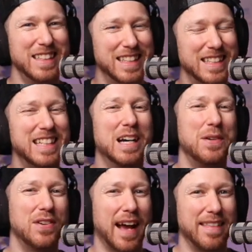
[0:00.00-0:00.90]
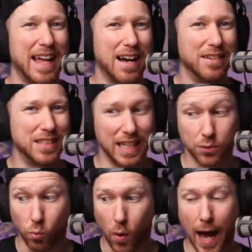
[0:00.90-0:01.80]
The DW9000
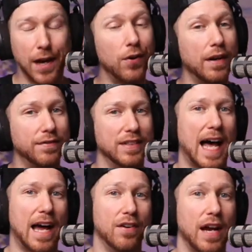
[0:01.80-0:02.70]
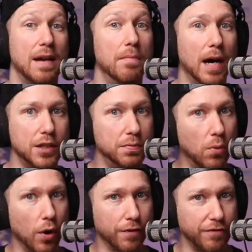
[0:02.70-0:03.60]
is wider and flatter and much
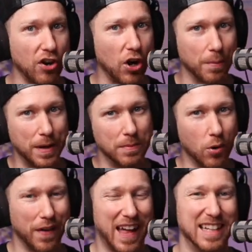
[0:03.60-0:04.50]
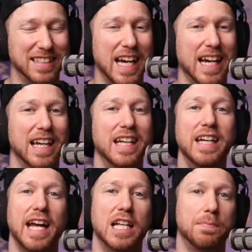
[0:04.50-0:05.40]
more firm, more on that in a second,
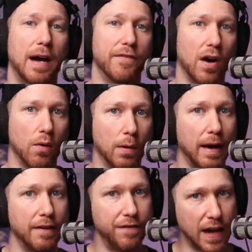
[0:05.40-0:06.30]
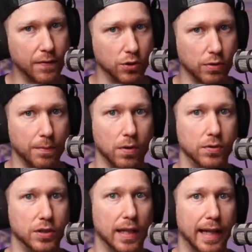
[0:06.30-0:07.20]
and it's by far one of my favorite drum
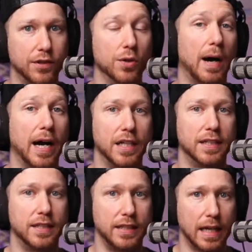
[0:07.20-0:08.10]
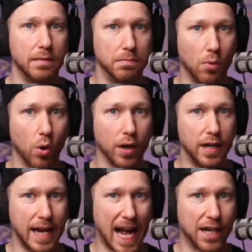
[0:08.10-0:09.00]
thrones because it lets your body just sit more
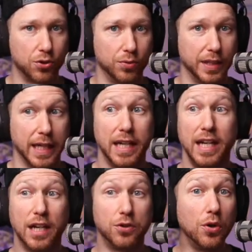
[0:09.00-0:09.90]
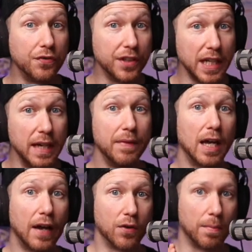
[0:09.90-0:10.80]
naturally. And truthfully,
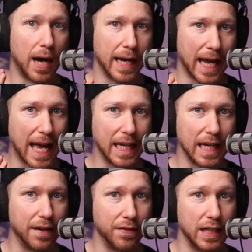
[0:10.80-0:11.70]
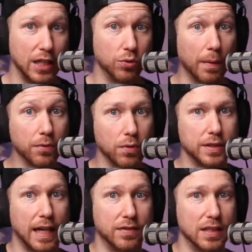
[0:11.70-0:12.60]
if you're buying any of the drum thrones
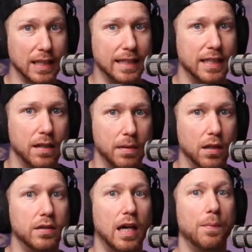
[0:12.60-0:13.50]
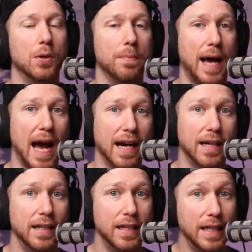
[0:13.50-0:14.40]
that have slits in the middle to help your back,